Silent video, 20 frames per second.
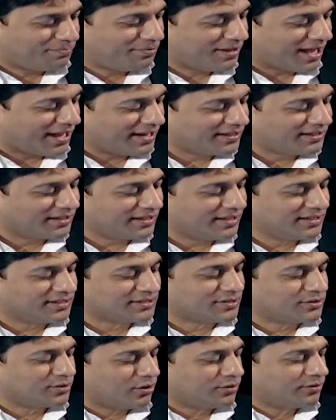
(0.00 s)
planet
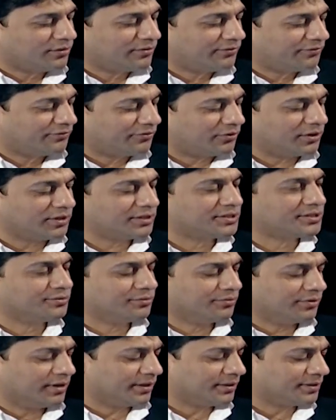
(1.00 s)
is known for its
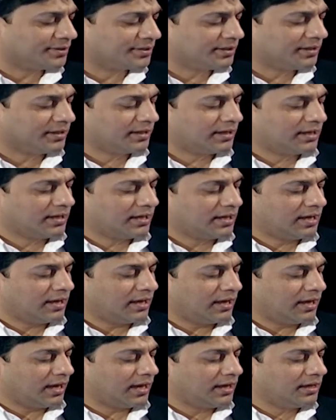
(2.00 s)
rings?
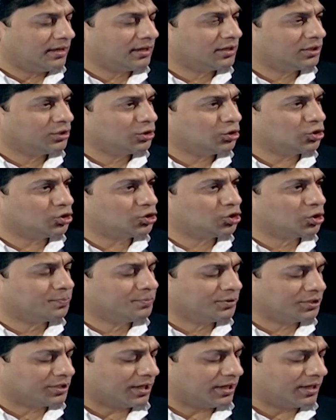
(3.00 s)
A.
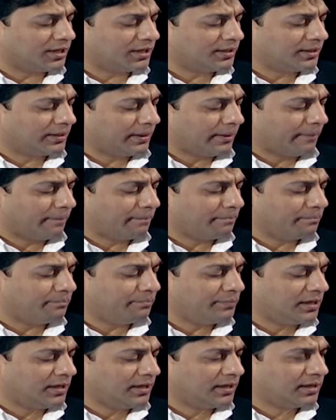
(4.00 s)
Jupiter,
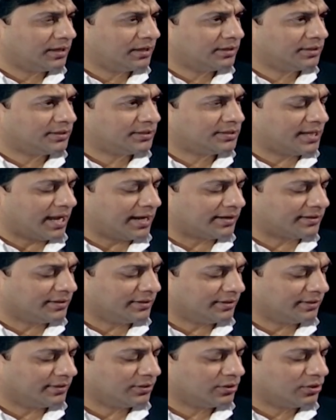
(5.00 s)
B.
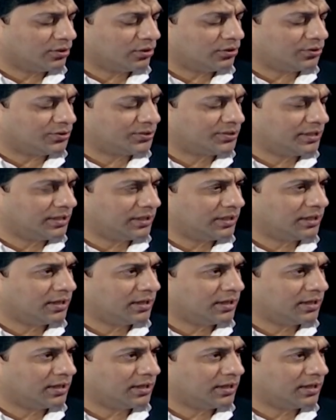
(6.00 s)
Saturn, or C.